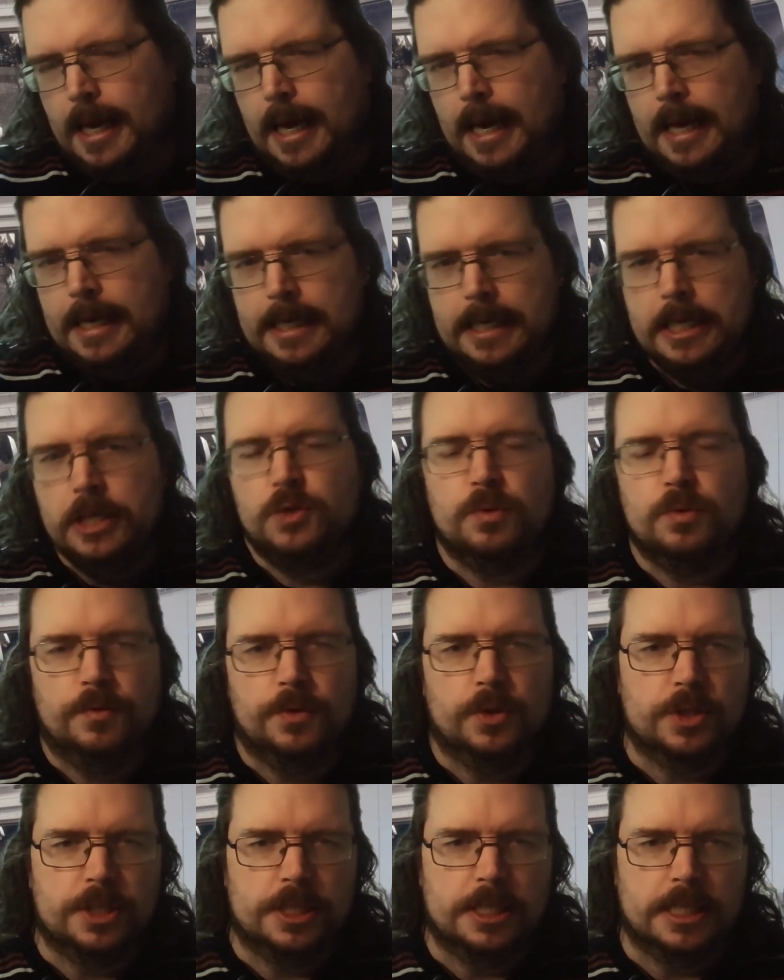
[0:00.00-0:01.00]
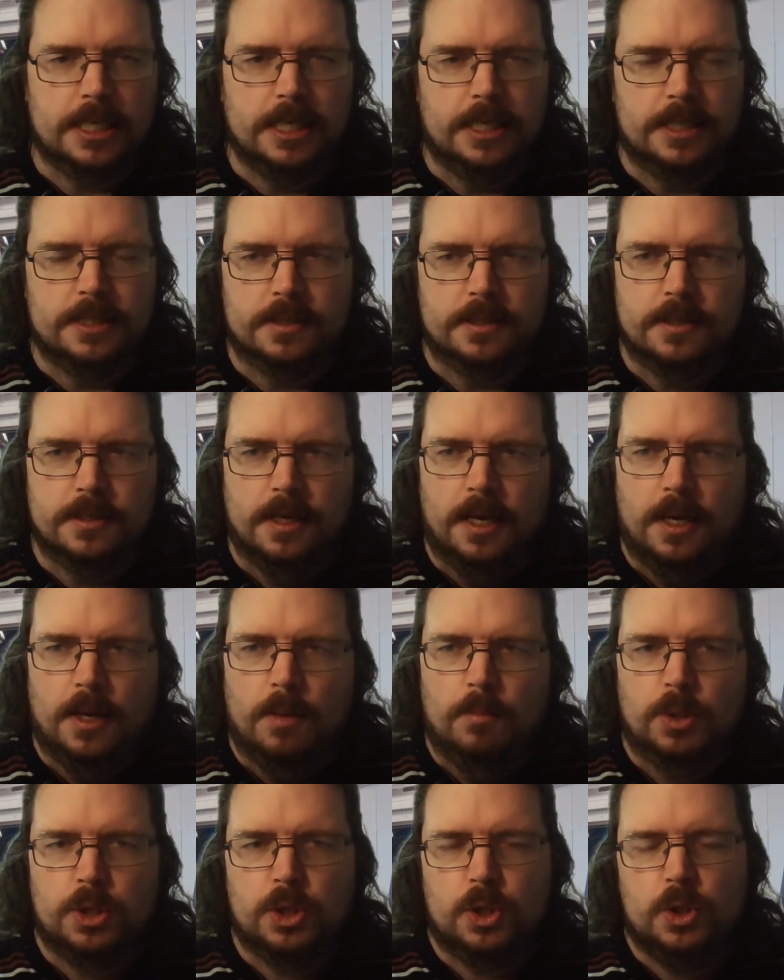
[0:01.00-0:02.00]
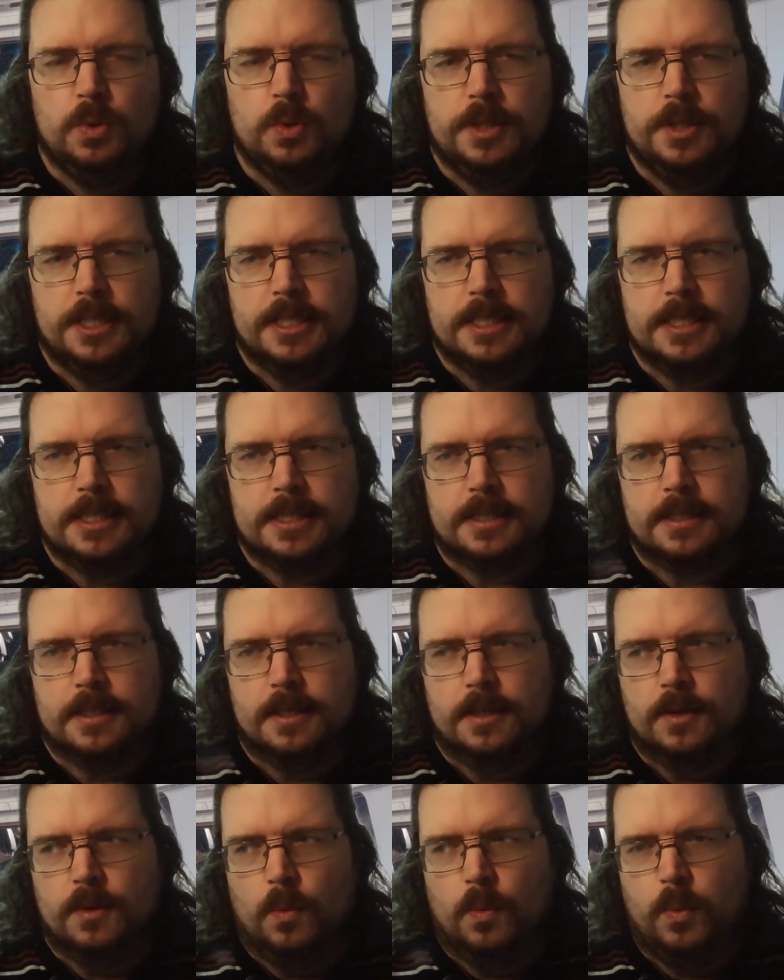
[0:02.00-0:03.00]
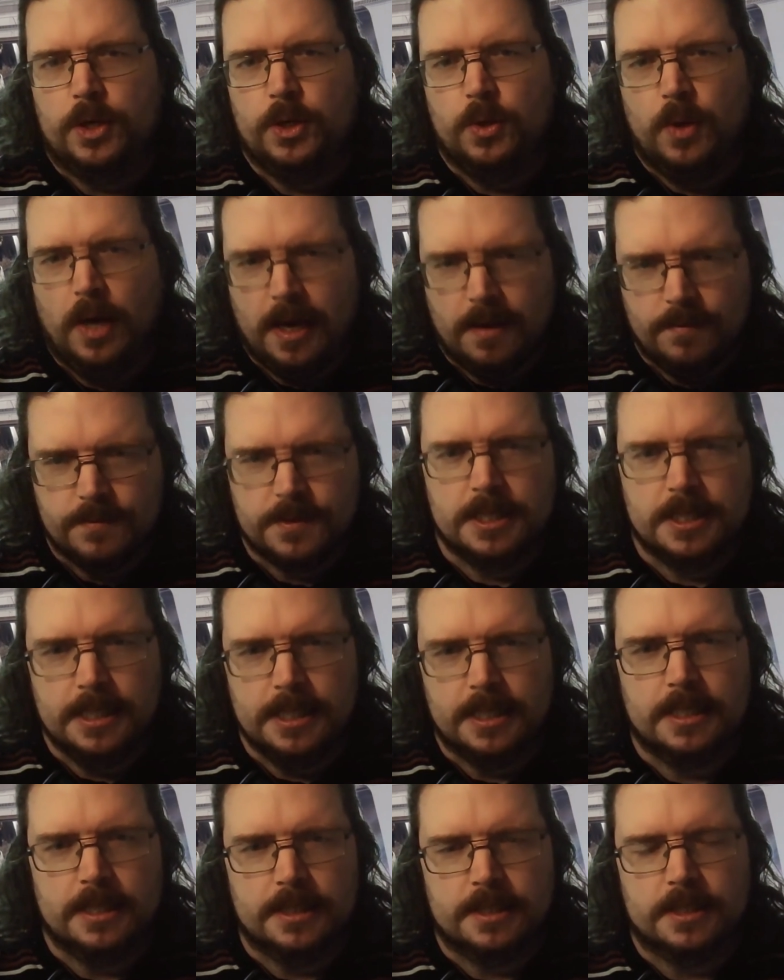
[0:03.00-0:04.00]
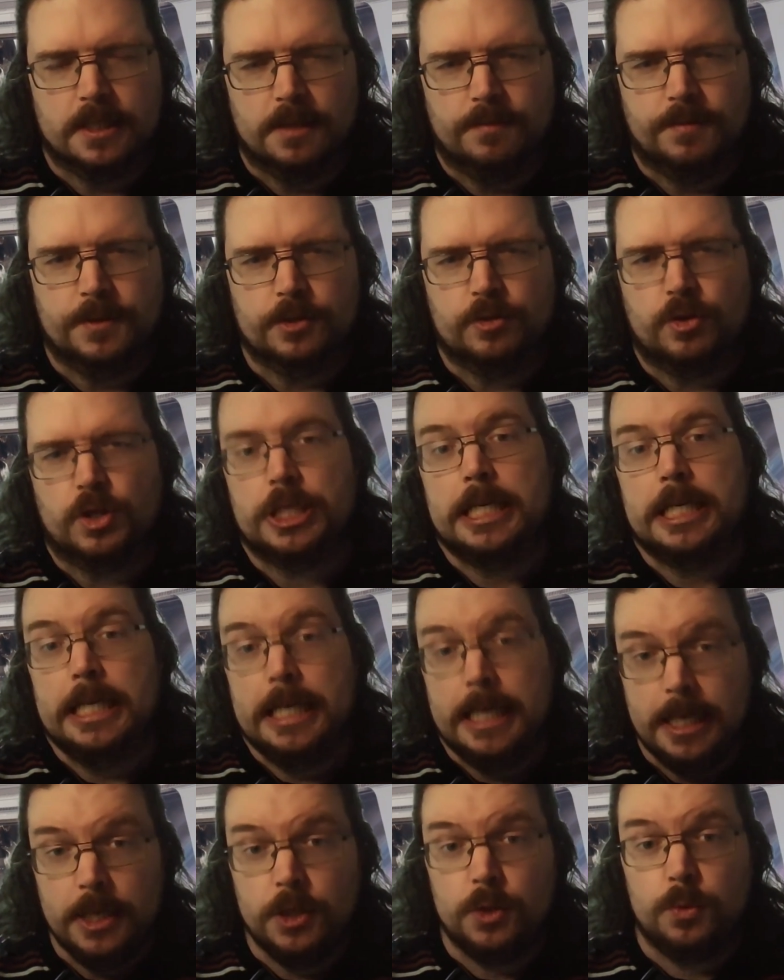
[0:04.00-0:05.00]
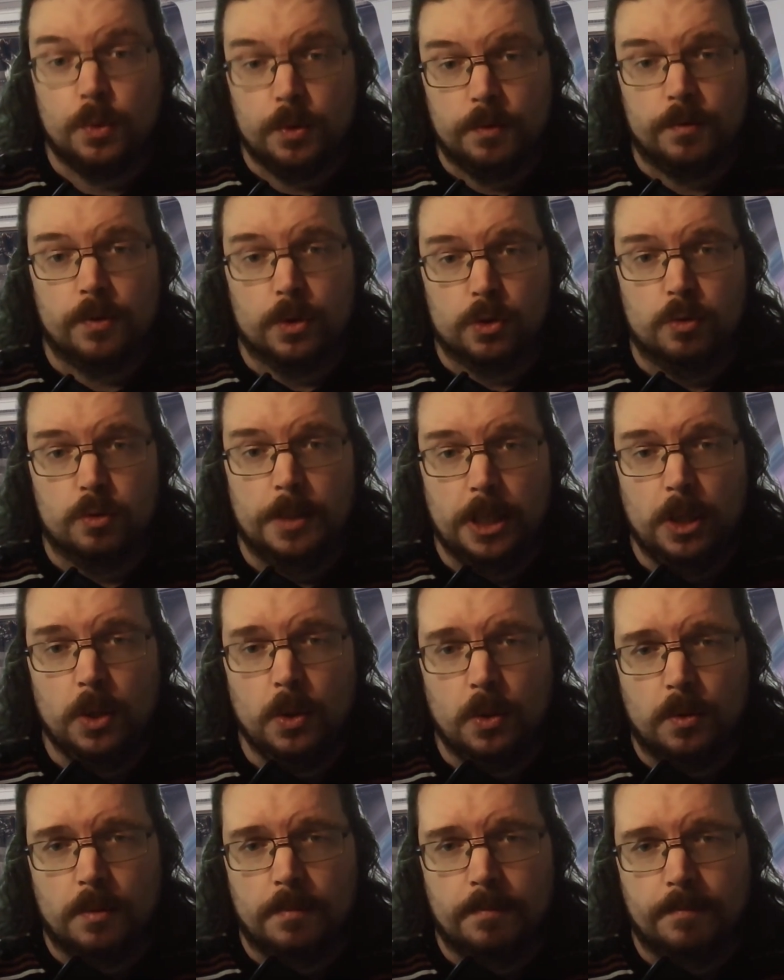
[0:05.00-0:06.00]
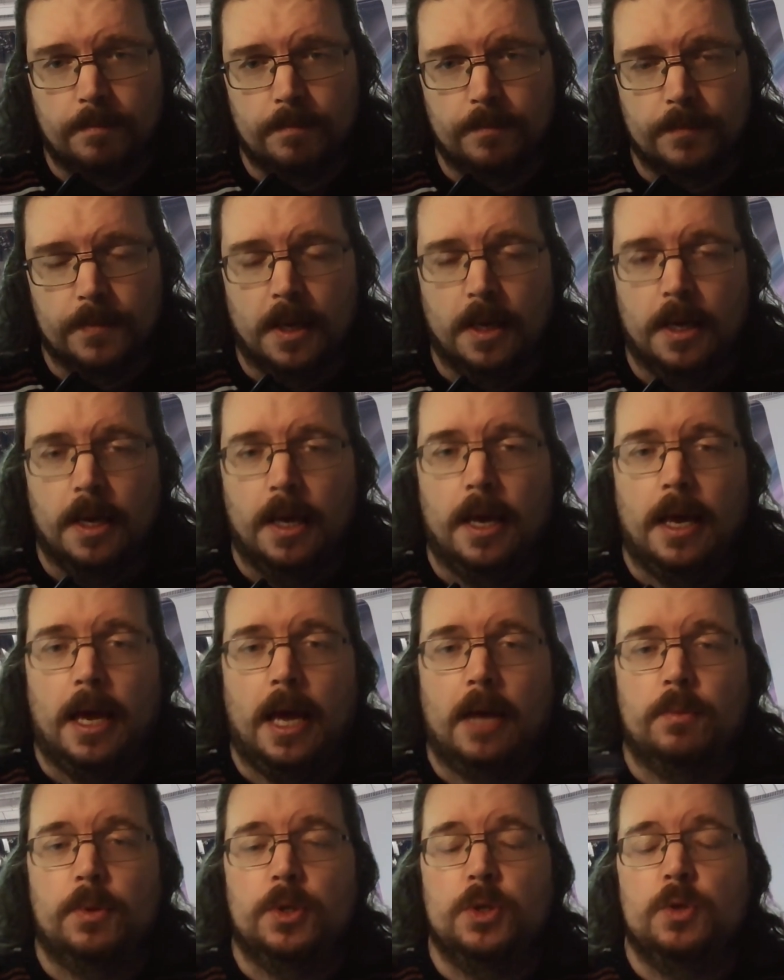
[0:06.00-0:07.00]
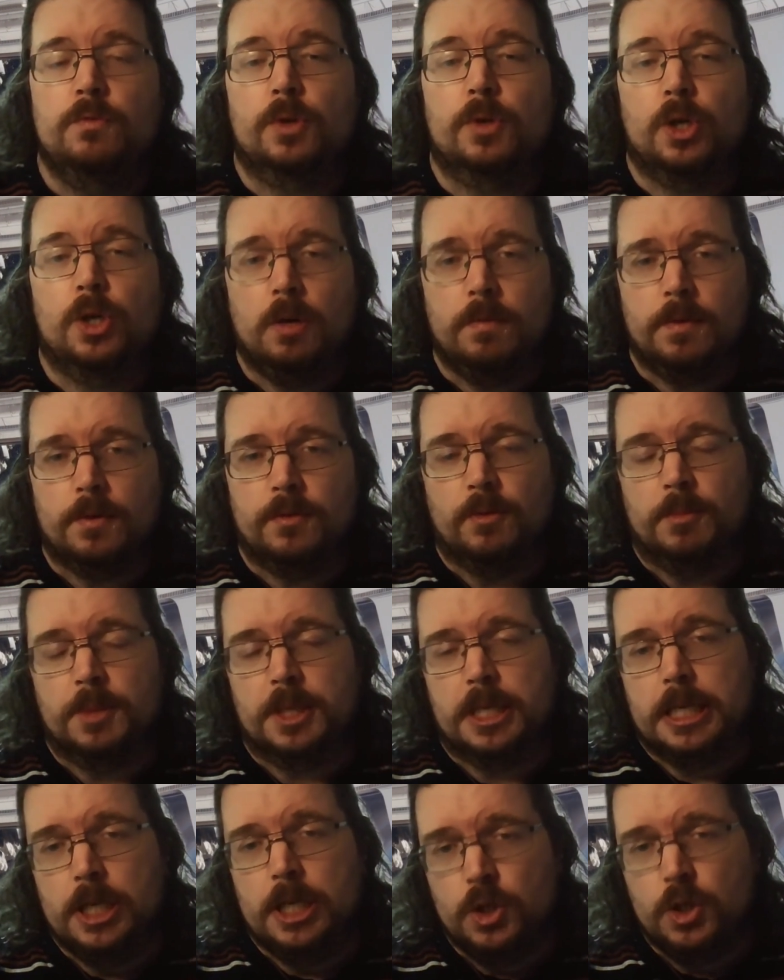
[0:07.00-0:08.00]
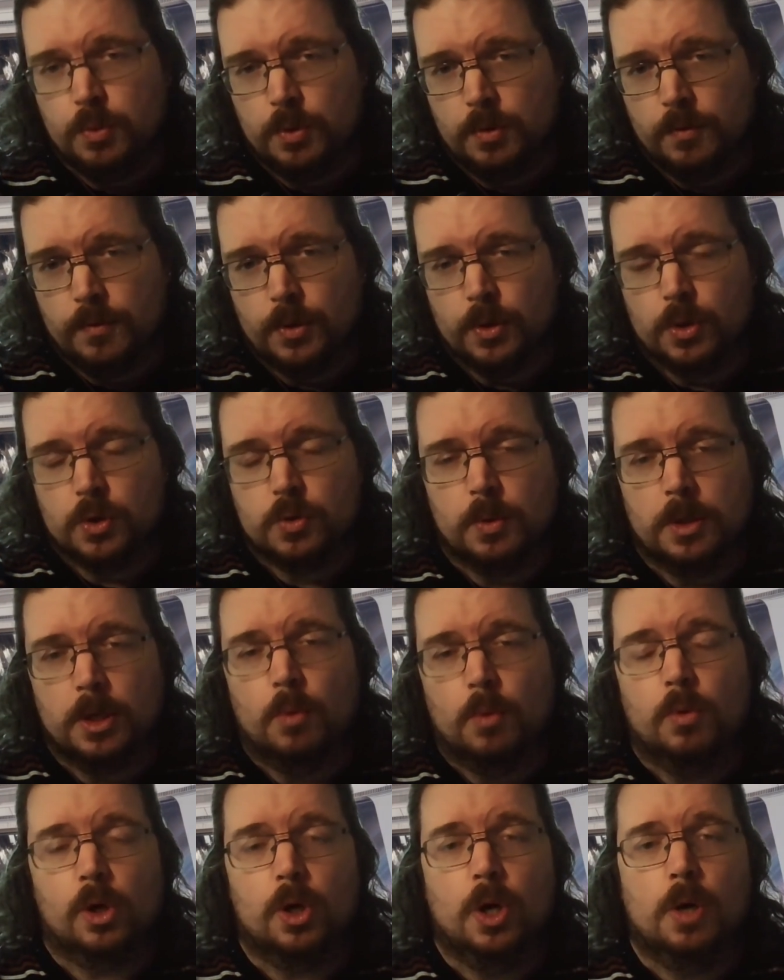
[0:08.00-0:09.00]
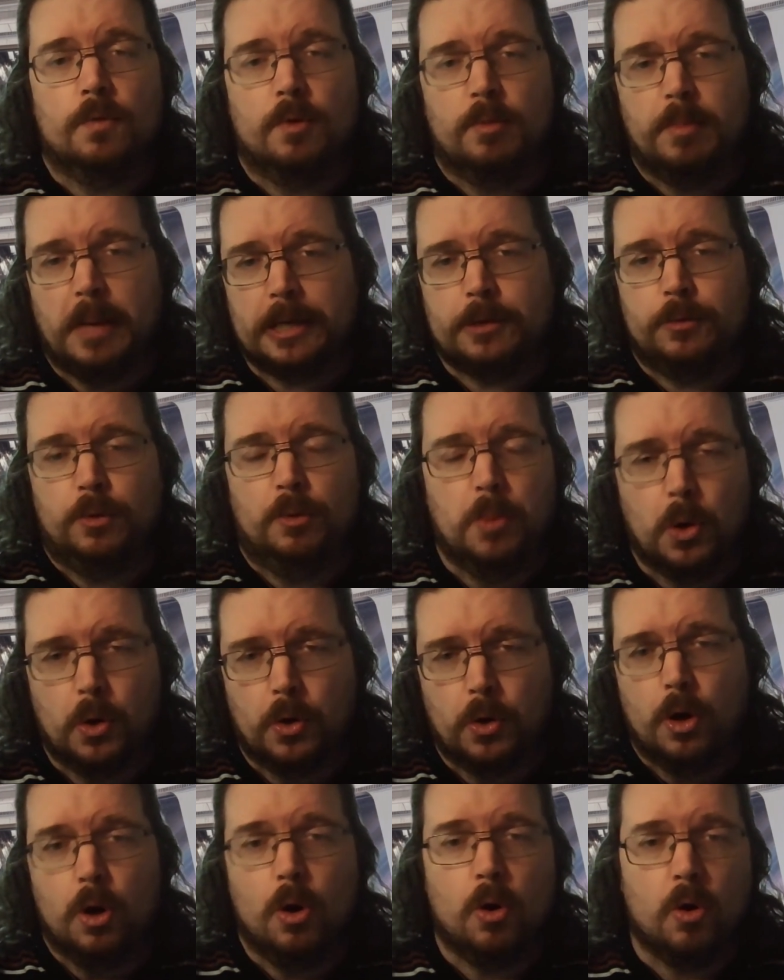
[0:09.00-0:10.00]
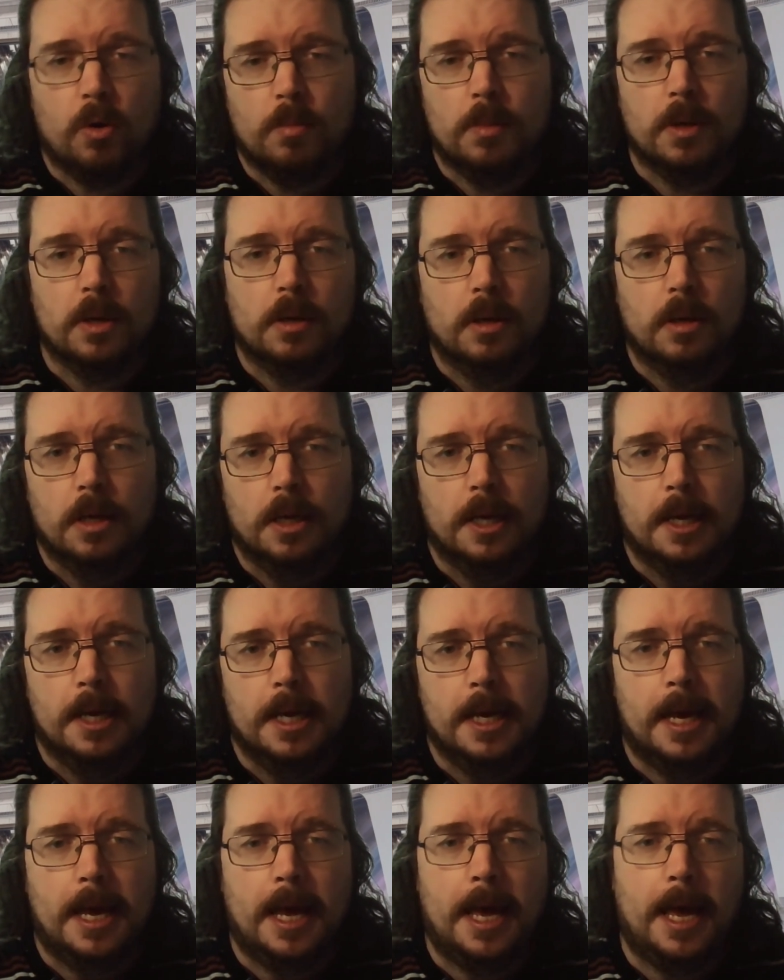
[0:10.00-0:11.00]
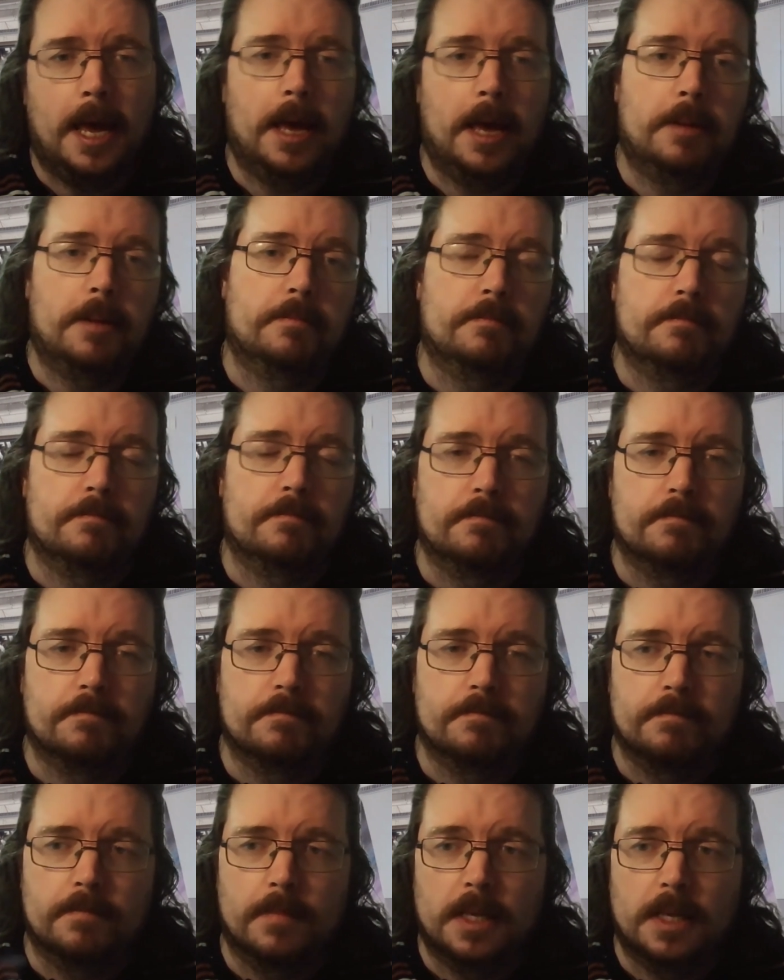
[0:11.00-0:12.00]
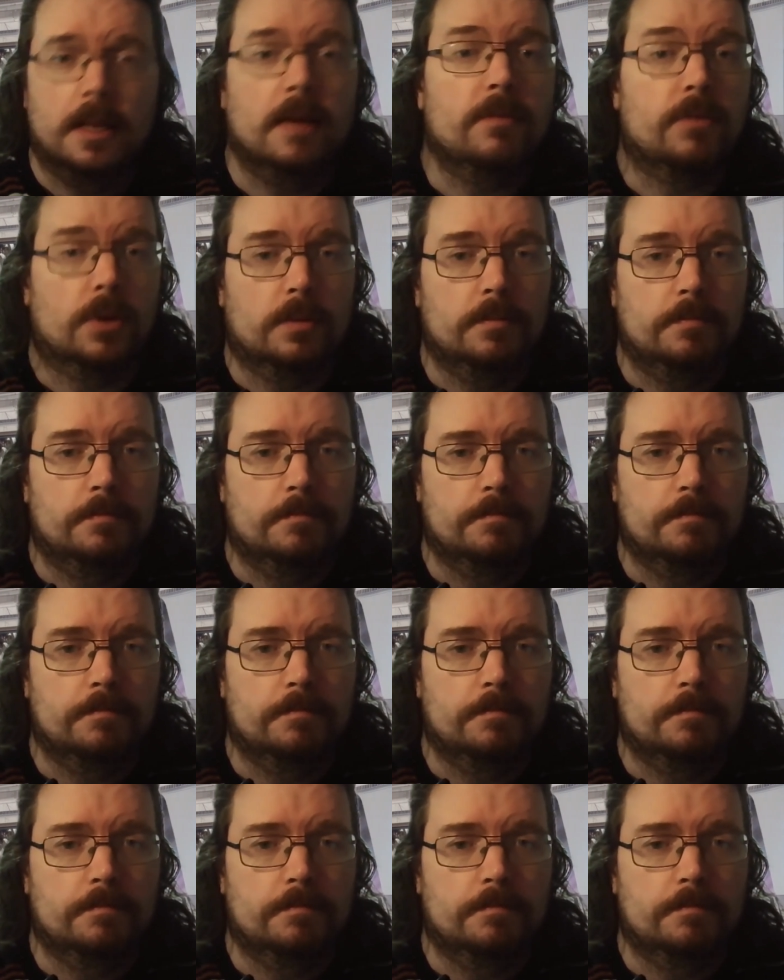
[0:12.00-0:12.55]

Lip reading: And each one of those indicates it. But the cool thing is that when you have clinically significant distress, each one of those will be low. And when you've recovered from it, each one of those will recover back to a more normal level,